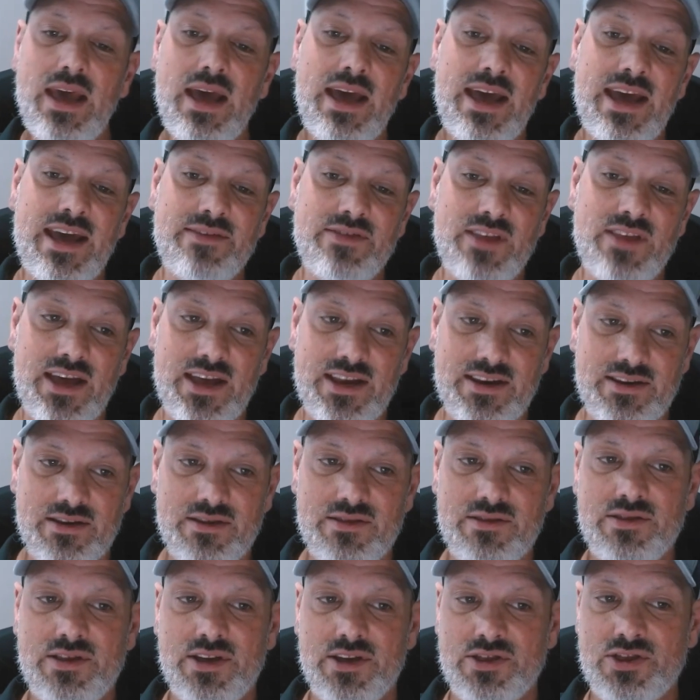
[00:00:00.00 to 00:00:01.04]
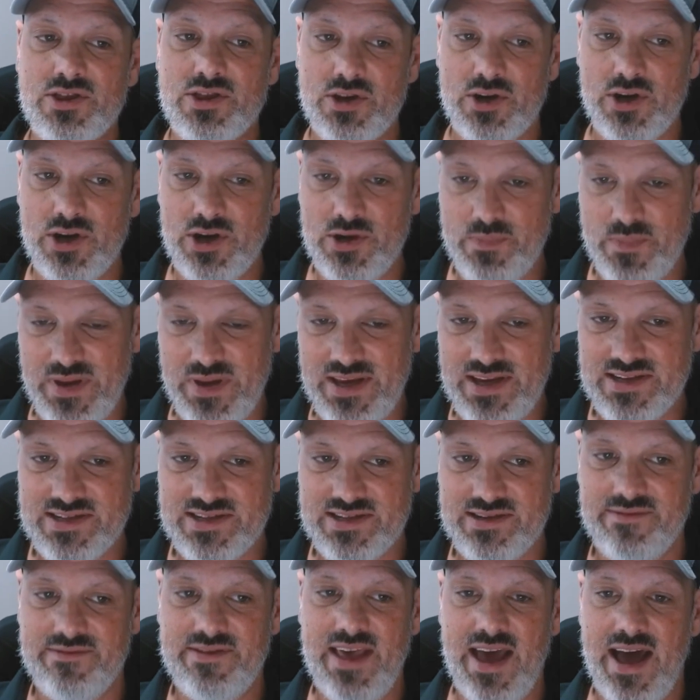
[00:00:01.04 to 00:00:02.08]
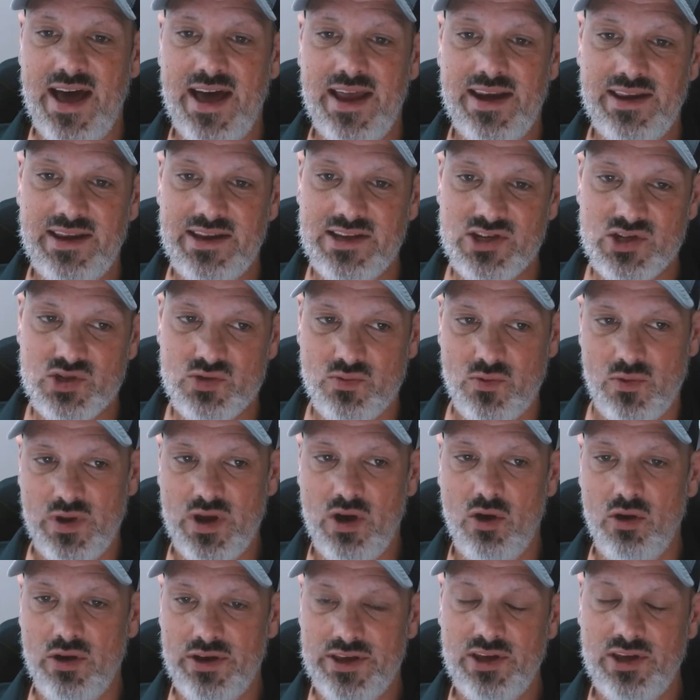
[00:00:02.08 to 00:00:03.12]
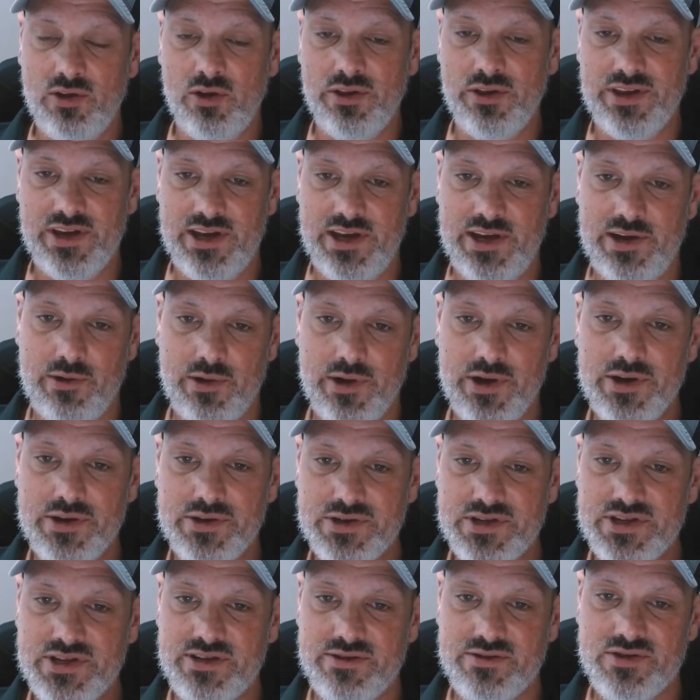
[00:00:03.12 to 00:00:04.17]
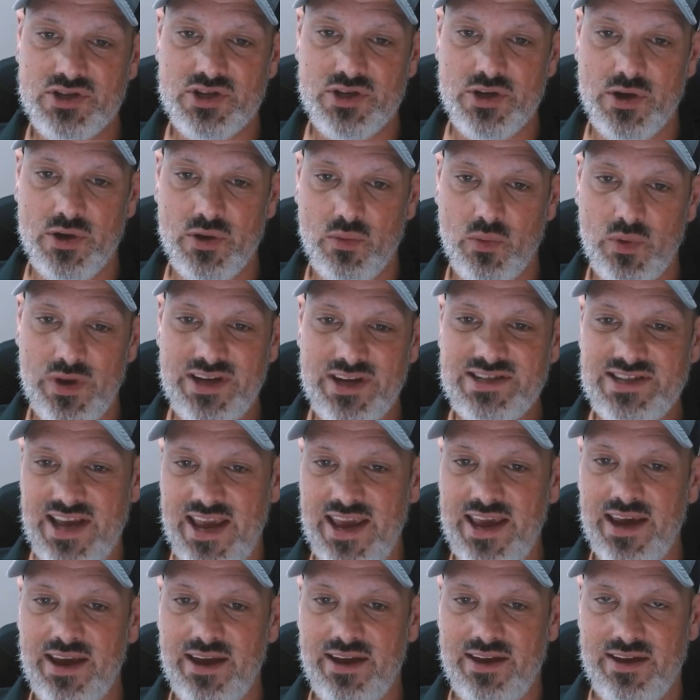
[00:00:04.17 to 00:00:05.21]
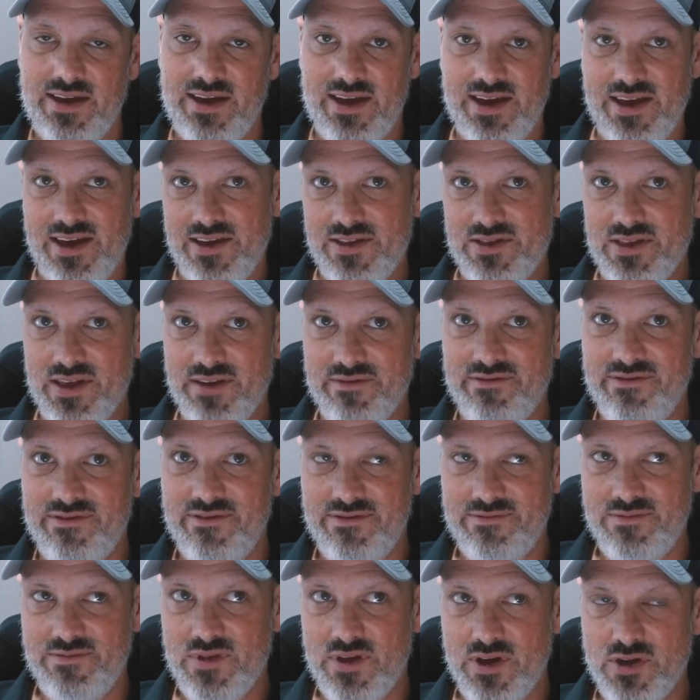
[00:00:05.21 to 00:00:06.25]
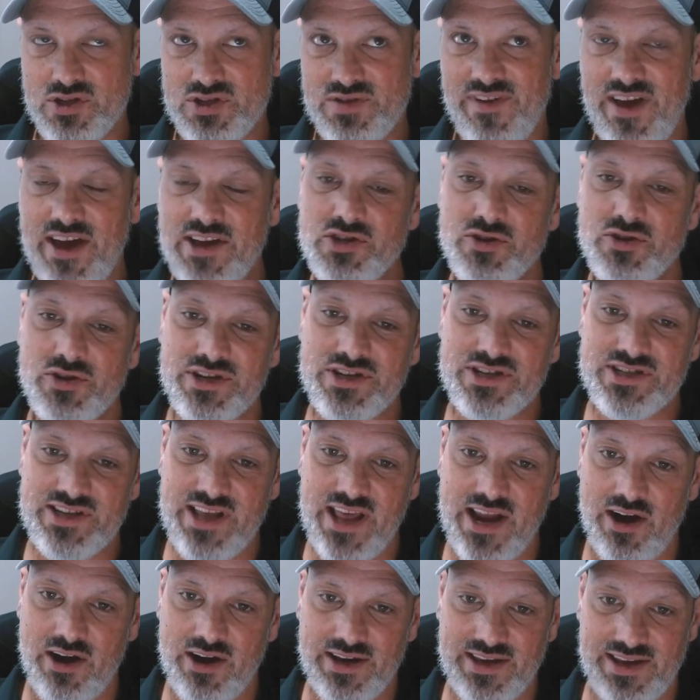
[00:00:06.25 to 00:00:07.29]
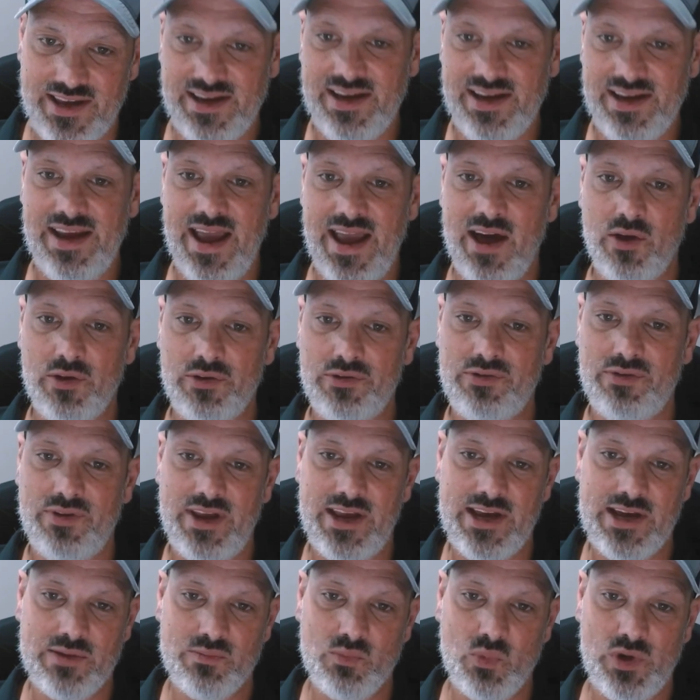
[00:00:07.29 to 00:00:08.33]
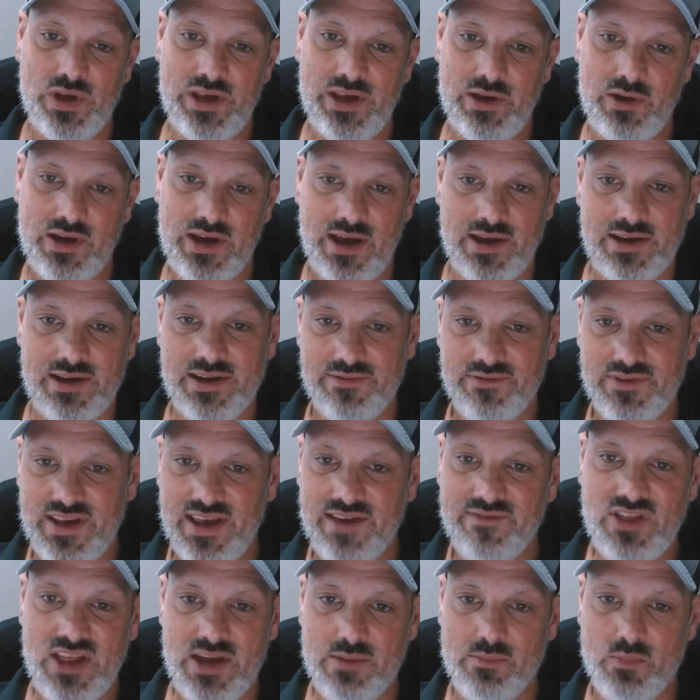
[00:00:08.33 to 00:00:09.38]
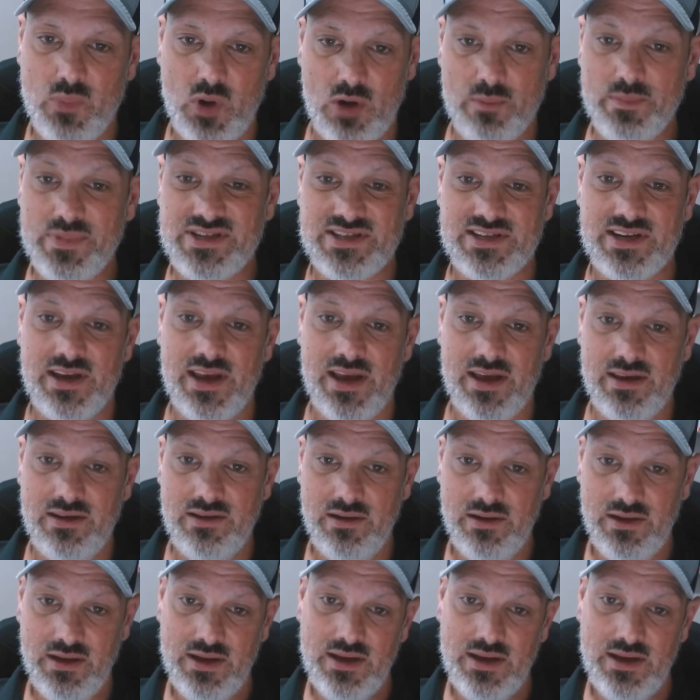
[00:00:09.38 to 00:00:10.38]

And then the third piece of that is what we call heal the heroes. So we take those veterans that are getting out and we kind of give them purpose again